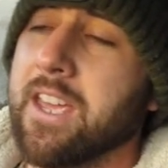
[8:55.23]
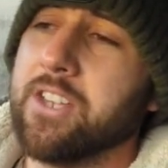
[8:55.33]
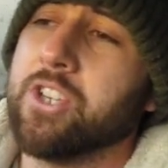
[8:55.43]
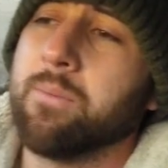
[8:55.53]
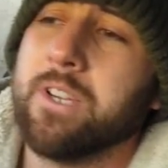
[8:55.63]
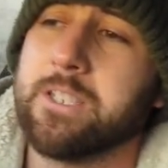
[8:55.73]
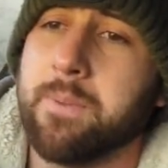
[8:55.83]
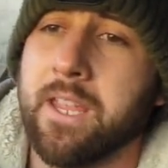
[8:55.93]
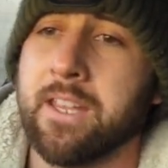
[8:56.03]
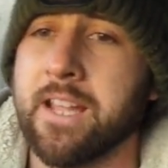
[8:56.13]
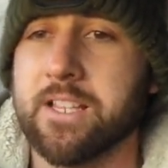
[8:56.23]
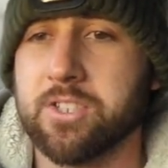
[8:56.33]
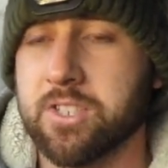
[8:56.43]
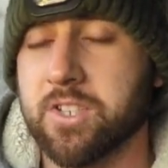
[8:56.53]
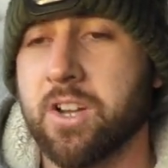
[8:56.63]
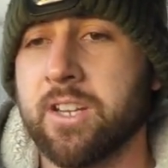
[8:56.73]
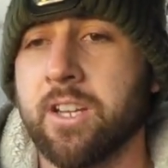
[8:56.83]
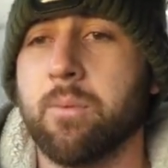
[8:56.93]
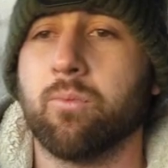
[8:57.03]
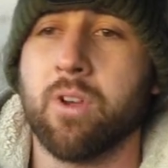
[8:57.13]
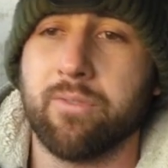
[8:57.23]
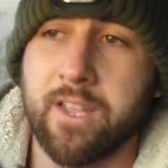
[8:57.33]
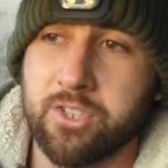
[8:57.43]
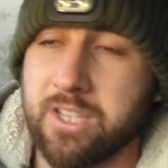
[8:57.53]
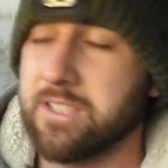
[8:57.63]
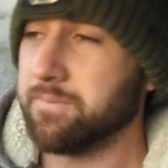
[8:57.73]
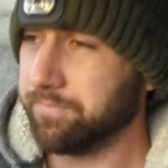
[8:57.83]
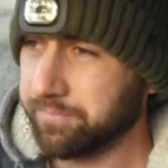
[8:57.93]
Generally speaking, that's just tidying up rough edges,